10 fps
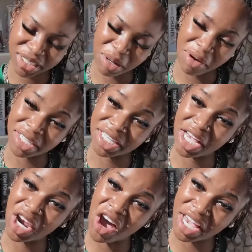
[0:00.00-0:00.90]
Somebody say
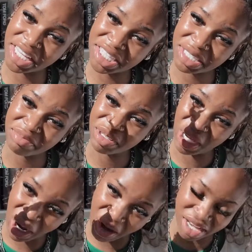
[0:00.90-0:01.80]
clock it,
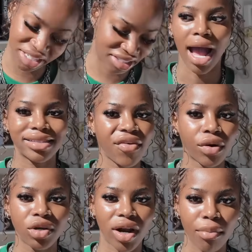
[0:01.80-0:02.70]
clock it. Aside
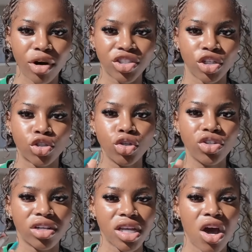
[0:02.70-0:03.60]
from the collaborations, you
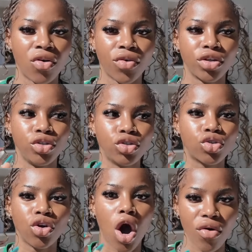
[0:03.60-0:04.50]
yourself, you
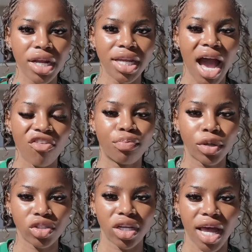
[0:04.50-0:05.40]
should already have
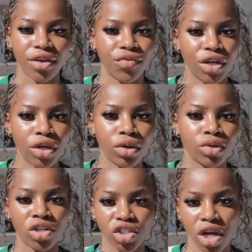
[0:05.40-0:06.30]
posted like video
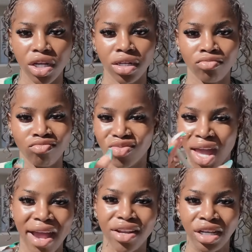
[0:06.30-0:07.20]
concerning
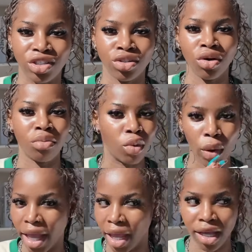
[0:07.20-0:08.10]
that niche, you know,
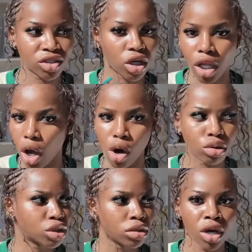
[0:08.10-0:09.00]
wigs,
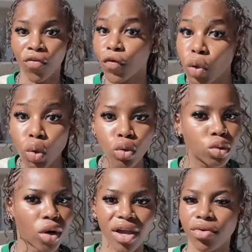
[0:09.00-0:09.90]
clothes, food,
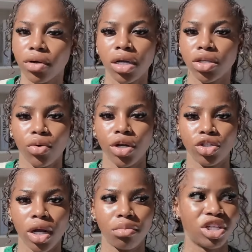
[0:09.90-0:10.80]
whatever content creator
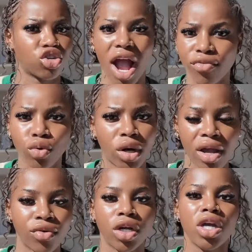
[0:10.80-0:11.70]
you're trying to be, travel,
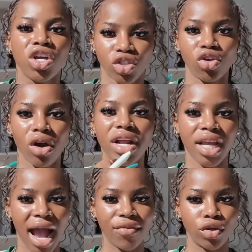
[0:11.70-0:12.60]
whatever. So you
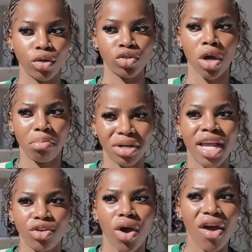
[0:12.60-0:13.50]
already have those, but
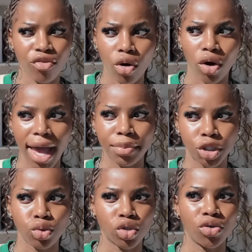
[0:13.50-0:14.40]
then you have
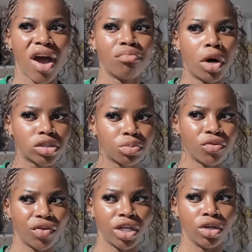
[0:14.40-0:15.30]
collabs too. So you have
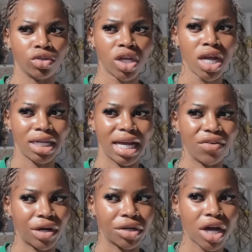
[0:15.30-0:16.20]
multiple videos that
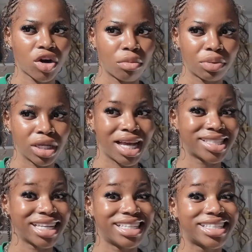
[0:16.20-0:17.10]
if another company,
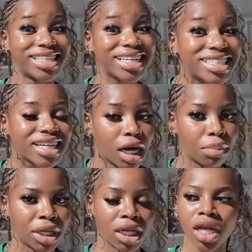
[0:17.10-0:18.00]
let's say the sixth
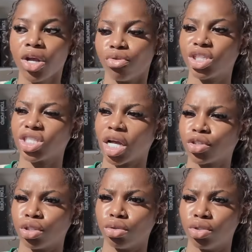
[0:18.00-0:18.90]
company reaches
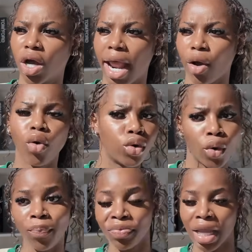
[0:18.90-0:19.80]
out to you, you're like, oh no,